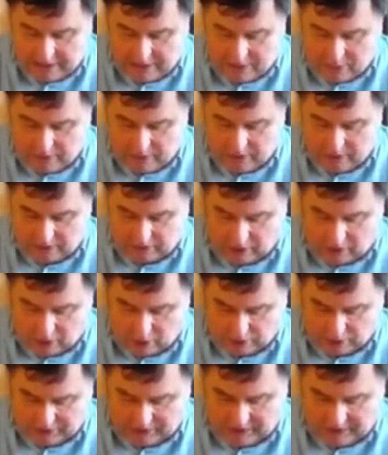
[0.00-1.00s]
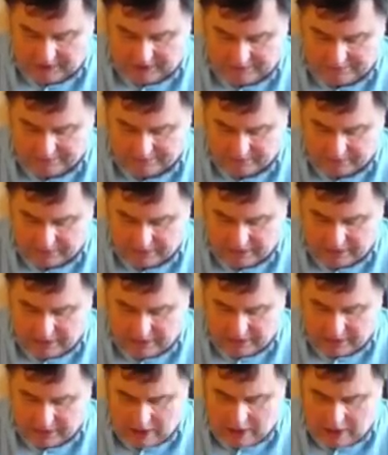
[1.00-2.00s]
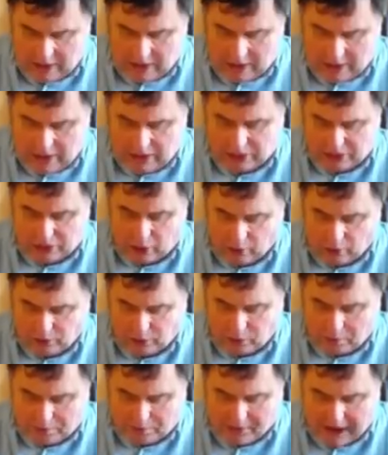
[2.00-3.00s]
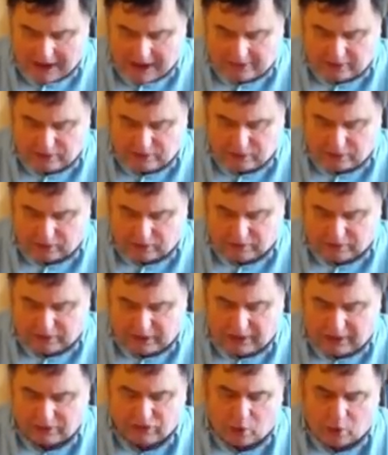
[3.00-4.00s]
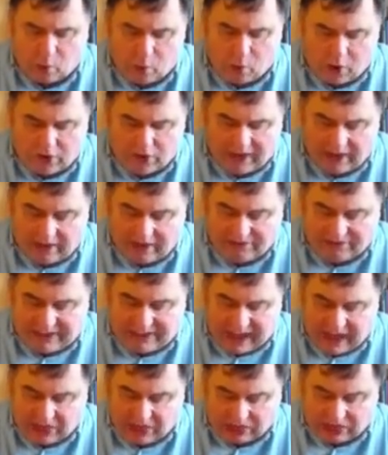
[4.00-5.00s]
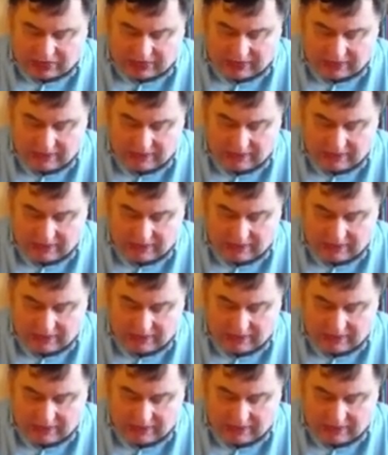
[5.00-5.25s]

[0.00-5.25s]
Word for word: We are told that those who practice such things are worthy of death.